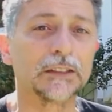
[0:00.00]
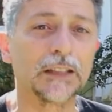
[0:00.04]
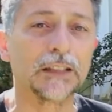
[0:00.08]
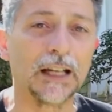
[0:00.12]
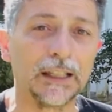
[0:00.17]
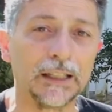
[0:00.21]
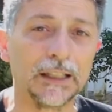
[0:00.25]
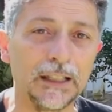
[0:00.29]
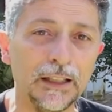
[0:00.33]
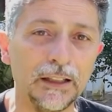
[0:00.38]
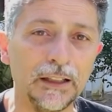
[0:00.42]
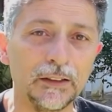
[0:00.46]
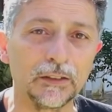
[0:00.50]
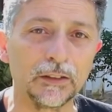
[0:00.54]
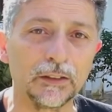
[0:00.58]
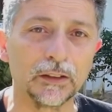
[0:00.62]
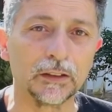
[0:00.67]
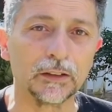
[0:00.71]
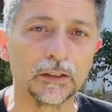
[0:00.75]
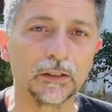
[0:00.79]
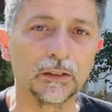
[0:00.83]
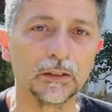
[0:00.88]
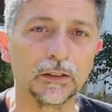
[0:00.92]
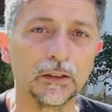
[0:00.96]
Our
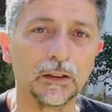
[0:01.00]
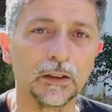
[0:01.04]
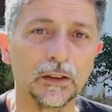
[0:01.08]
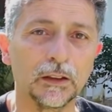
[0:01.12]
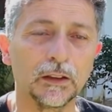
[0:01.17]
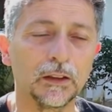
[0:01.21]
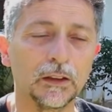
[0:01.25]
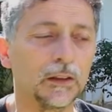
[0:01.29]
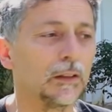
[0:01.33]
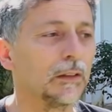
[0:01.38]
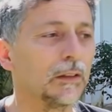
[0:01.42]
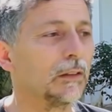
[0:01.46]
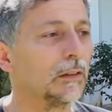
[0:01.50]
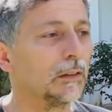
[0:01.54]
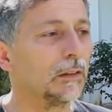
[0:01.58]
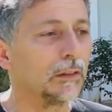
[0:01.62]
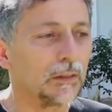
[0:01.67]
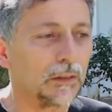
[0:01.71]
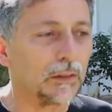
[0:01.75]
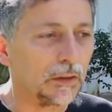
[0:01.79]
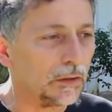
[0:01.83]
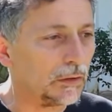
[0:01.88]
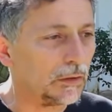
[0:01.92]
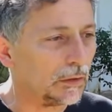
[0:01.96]
needs, which are
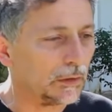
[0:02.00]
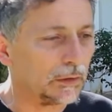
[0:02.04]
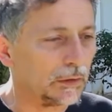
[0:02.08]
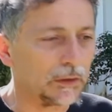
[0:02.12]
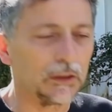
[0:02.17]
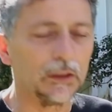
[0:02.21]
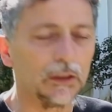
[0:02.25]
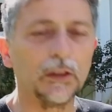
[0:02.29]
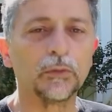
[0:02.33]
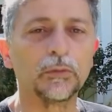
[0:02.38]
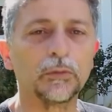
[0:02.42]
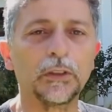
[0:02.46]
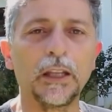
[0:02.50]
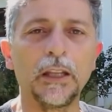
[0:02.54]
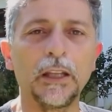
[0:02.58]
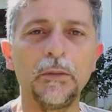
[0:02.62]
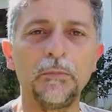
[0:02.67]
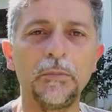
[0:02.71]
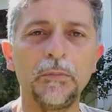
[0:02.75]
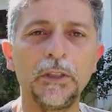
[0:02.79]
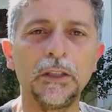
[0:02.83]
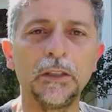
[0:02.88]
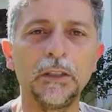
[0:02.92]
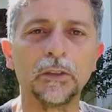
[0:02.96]
endless, have to
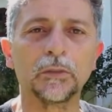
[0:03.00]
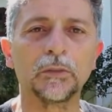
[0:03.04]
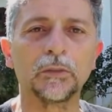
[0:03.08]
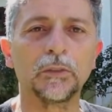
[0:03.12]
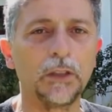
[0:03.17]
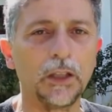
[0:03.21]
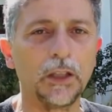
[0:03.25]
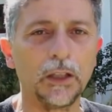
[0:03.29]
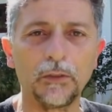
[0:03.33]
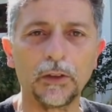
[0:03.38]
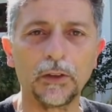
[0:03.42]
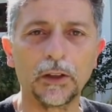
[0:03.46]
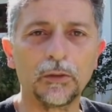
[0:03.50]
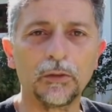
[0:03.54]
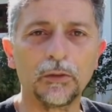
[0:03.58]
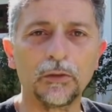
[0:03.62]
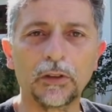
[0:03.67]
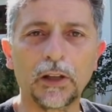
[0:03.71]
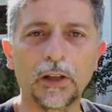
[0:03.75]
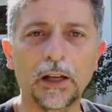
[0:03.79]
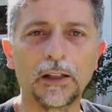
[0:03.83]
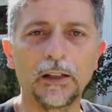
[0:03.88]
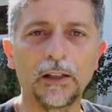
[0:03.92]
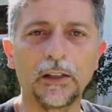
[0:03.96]
do with the sacral
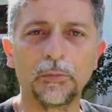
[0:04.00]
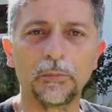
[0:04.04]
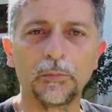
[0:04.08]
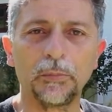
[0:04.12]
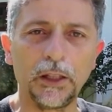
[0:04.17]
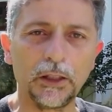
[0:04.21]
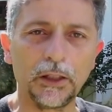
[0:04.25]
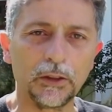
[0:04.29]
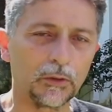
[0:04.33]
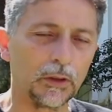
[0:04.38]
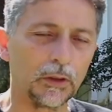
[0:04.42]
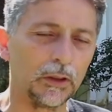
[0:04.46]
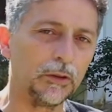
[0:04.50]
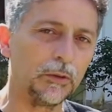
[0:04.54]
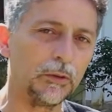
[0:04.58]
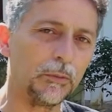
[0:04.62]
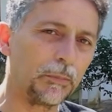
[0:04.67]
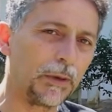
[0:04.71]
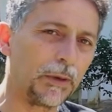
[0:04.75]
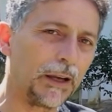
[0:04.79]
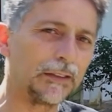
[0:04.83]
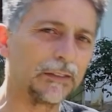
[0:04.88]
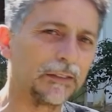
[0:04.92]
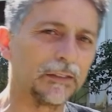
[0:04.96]
chakra.
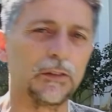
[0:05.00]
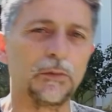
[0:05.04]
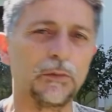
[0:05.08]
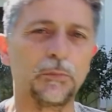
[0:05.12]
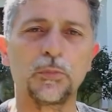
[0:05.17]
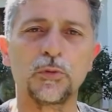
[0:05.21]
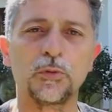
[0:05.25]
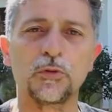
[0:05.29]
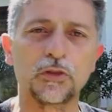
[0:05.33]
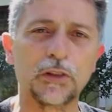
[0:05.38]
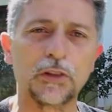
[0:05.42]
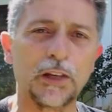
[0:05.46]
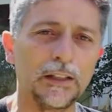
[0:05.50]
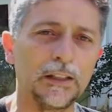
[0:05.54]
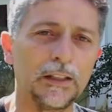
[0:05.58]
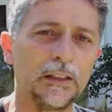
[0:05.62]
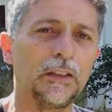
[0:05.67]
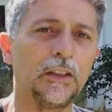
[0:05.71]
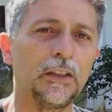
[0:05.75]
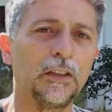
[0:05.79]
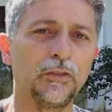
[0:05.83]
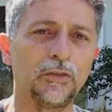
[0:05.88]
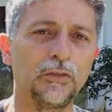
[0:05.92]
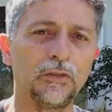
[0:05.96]
It
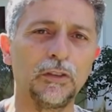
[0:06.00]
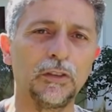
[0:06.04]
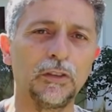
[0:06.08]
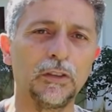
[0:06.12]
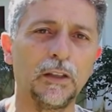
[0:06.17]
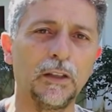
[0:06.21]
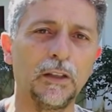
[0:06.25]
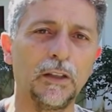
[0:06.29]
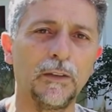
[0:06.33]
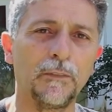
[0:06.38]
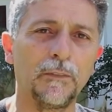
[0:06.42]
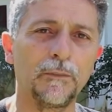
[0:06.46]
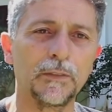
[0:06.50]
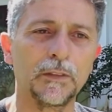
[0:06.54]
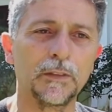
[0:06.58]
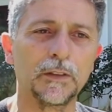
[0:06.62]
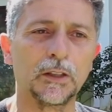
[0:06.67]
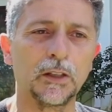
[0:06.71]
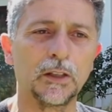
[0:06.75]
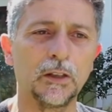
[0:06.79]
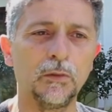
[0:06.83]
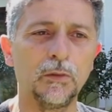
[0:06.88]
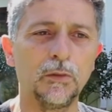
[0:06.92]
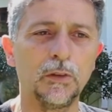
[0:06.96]
is nothing but
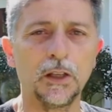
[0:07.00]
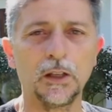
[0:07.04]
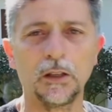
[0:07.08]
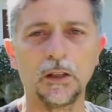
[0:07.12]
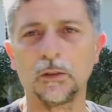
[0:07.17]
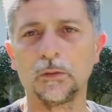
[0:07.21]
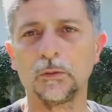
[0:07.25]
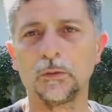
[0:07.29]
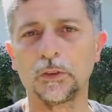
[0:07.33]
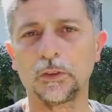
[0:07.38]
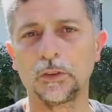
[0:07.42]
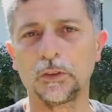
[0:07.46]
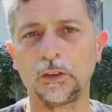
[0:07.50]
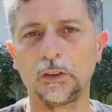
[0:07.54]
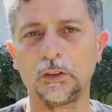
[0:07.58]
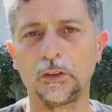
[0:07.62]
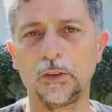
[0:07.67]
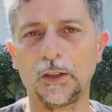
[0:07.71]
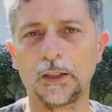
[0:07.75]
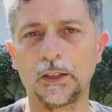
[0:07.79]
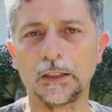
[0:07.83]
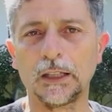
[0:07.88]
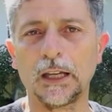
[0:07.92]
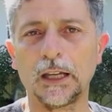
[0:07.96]
energy pulling.
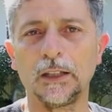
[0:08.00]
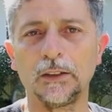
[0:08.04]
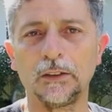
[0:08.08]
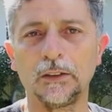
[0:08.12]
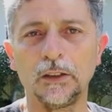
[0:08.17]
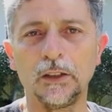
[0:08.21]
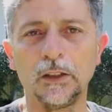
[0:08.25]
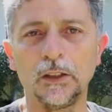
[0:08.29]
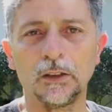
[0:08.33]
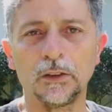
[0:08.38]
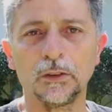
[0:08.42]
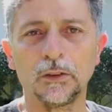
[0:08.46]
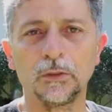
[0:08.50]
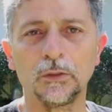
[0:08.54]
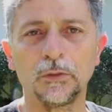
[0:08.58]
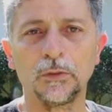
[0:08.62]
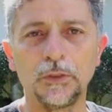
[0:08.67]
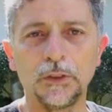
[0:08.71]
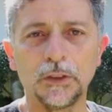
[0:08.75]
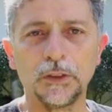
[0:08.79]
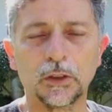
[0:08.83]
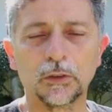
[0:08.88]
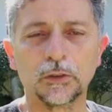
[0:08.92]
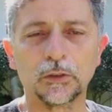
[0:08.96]
Then, in
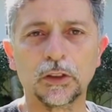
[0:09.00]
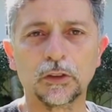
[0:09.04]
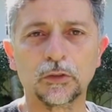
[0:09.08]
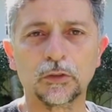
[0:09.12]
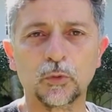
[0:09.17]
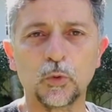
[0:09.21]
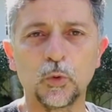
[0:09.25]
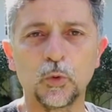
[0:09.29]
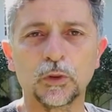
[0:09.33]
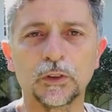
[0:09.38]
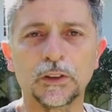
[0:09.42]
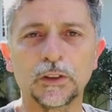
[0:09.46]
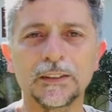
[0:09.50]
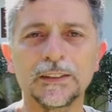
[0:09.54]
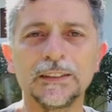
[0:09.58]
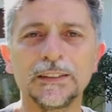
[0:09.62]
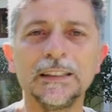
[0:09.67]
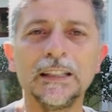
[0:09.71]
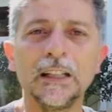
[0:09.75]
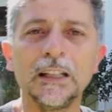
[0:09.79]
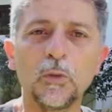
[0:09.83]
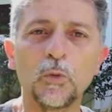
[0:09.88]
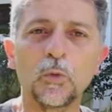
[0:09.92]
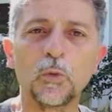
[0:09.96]
the end, you
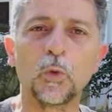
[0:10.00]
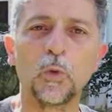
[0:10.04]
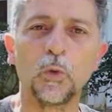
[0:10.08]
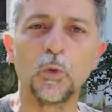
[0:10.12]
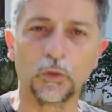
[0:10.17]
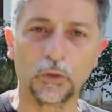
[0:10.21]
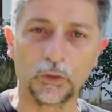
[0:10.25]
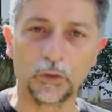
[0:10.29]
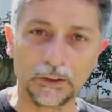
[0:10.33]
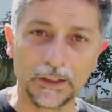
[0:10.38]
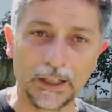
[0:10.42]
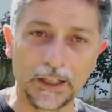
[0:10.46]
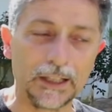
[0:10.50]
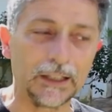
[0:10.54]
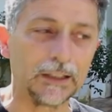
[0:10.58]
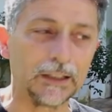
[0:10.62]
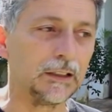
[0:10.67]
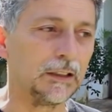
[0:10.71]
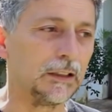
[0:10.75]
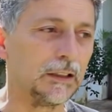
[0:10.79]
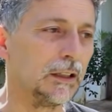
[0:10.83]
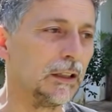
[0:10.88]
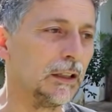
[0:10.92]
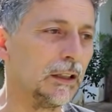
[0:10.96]
can't handle a part of
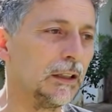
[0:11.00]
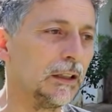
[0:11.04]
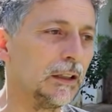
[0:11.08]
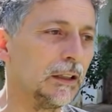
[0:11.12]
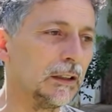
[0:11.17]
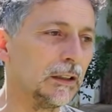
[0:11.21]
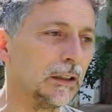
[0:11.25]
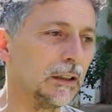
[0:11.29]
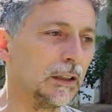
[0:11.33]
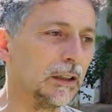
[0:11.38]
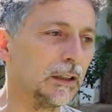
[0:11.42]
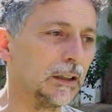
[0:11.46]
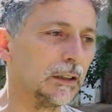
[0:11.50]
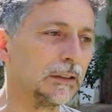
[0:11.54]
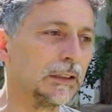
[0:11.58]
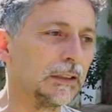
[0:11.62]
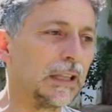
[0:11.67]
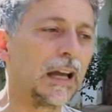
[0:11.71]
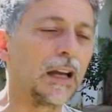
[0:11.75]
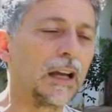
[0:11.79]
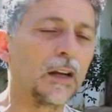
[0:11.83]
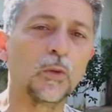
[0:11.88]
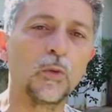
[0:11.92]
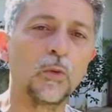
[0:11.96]
your body,
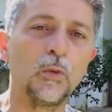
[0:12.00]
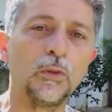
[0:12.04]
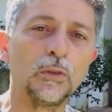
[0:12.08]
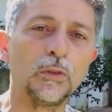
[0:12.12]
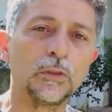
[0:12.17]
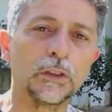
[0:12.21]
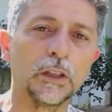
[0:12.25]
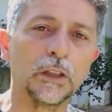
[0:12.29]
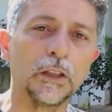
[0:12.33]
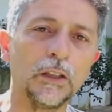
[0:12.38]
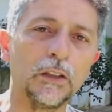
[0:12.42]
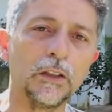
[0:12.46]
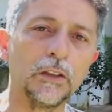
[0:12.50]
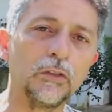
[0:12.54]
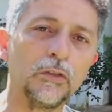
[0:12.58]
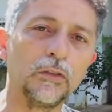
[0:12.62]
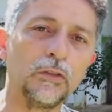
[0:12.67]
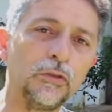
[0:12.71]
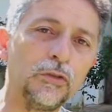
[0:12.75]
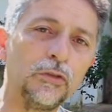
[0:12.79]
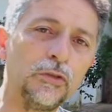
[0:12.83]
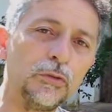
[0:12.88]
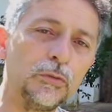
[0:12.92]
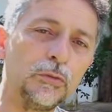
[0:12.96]
an energy fulcrum
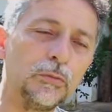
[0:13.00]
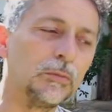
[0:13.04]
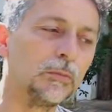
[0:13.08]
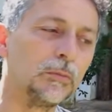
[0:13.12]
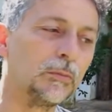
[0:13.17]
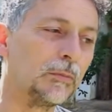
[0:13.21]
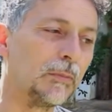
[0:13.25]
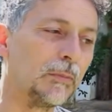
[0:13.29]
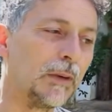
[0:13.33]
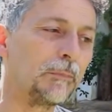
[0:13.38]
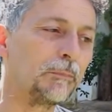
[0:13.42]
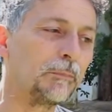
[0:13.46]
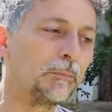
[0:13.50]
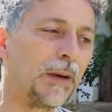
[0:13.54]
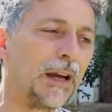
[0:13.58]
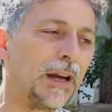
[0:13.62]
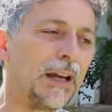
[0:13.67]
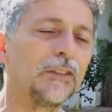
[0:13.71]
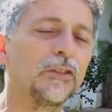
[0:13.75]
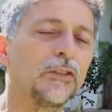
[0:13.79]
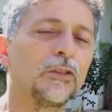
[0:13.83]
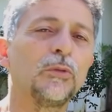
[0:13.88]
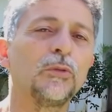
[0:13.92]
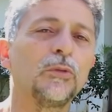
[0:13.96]
that is very
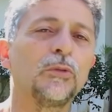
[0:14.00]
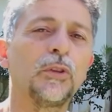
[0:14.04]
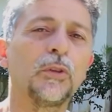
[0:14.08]
powerful.